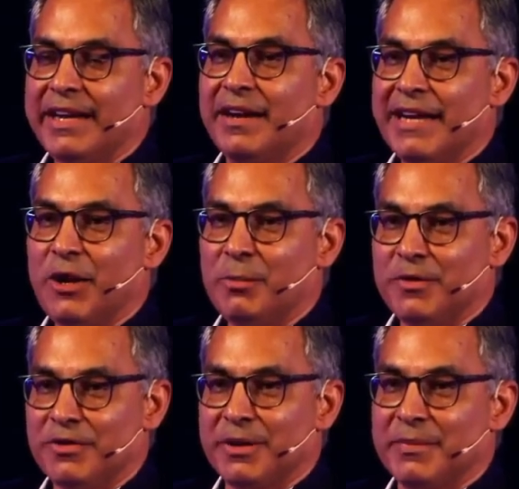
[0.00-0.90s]
help you
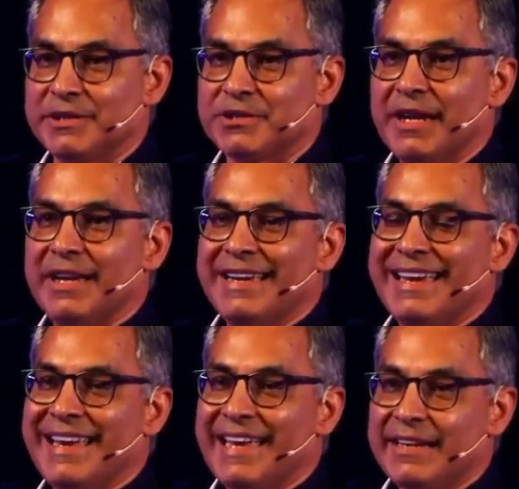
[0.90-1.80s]
very much.
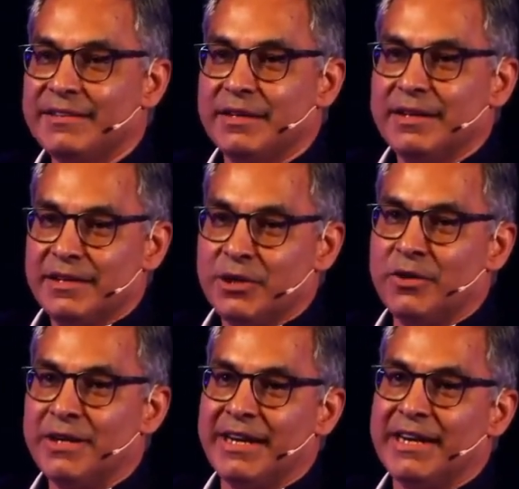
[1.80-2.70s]
Go and
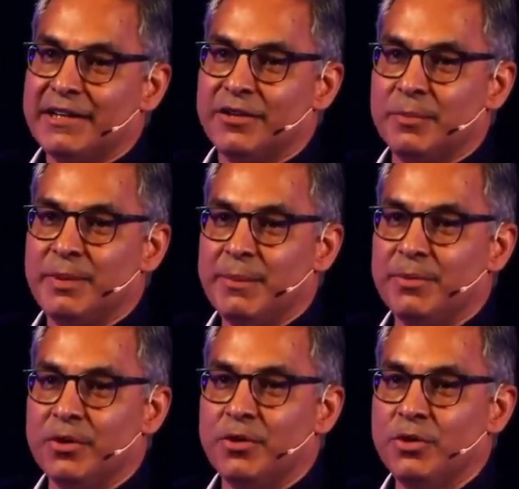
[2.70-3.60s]
connect to the people
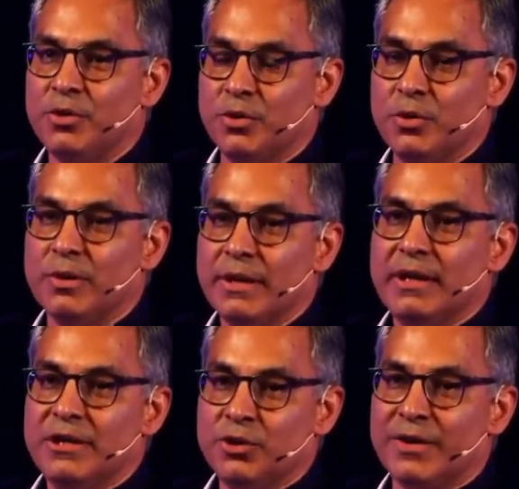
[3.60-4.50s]
who
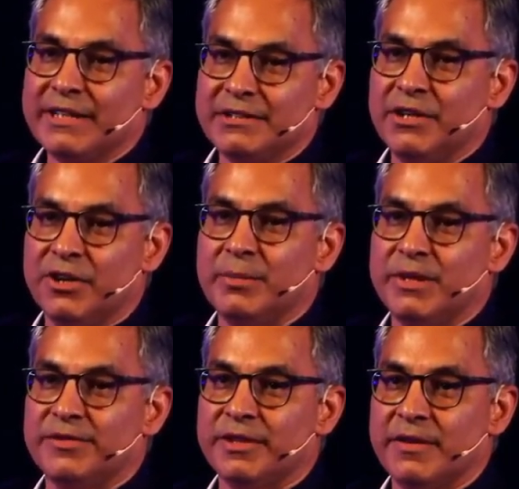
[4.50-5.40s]
you're actually going to be
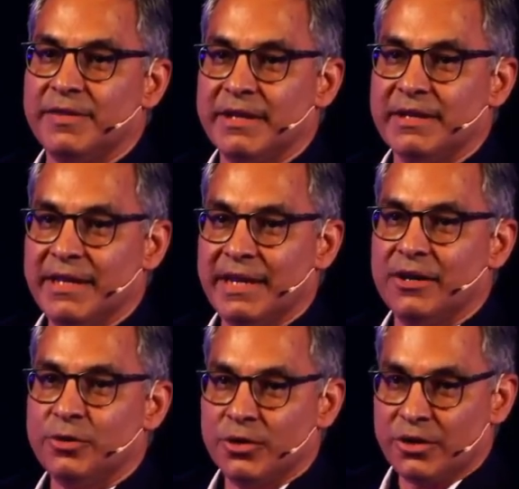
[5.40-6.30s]
serving in the end,
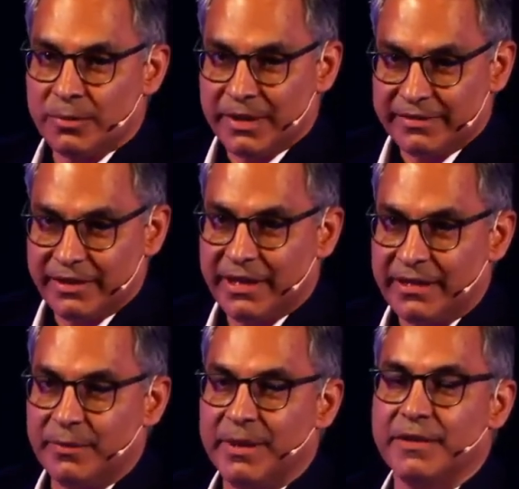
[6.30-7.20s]
who are going to be seeing the
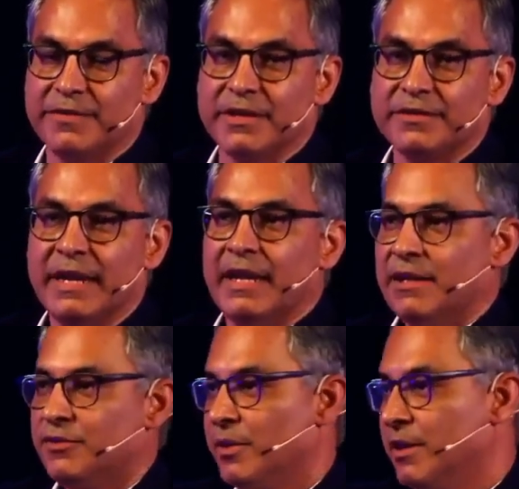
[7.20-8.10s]
benefits.
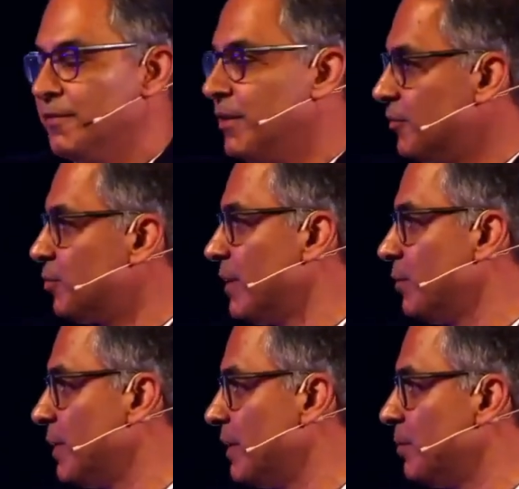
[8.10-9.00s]
So in the first one
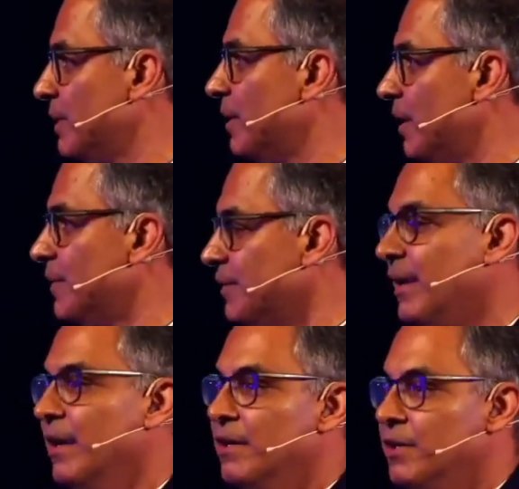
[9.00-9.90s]
with Garvis,
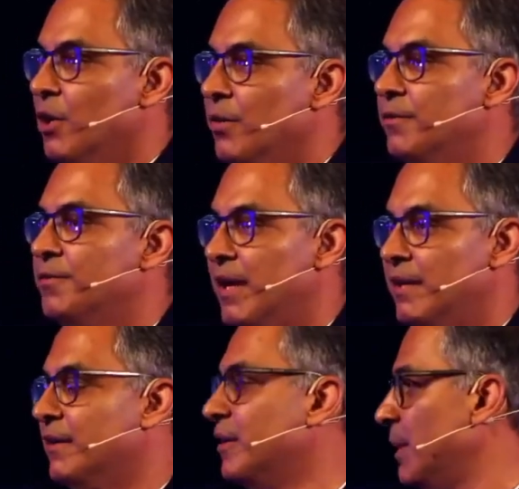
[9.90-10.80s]
go and find the
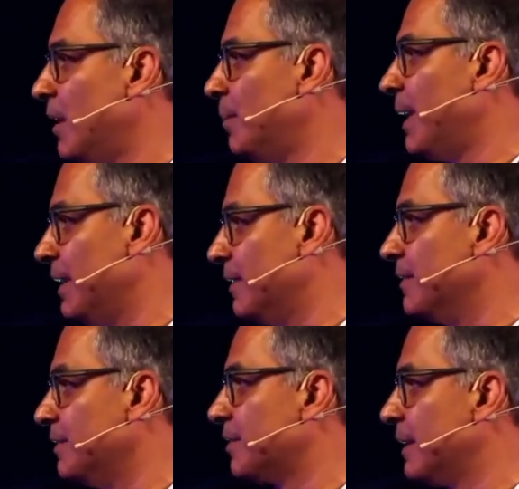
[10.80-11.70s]
demand
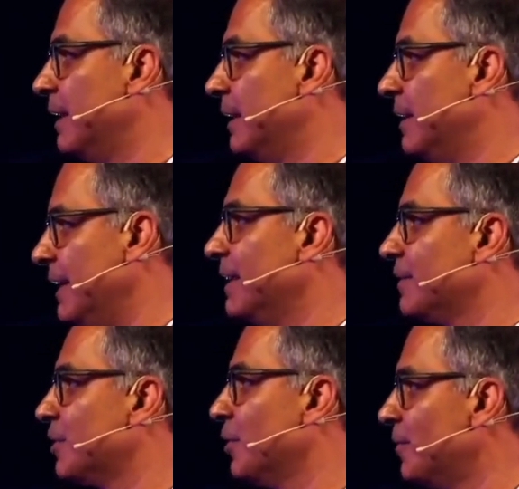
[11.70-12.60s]
planners in
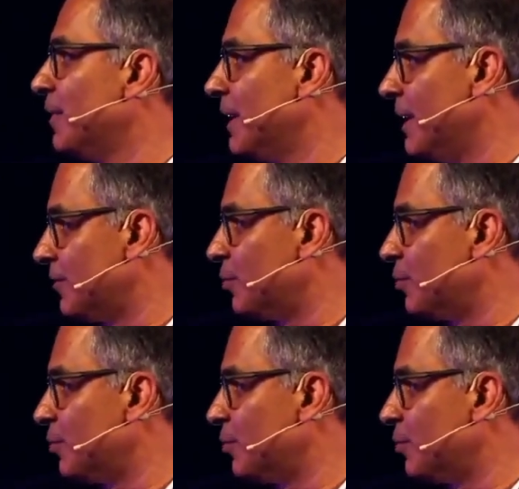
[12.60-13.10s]
Sanofi and elsewhere.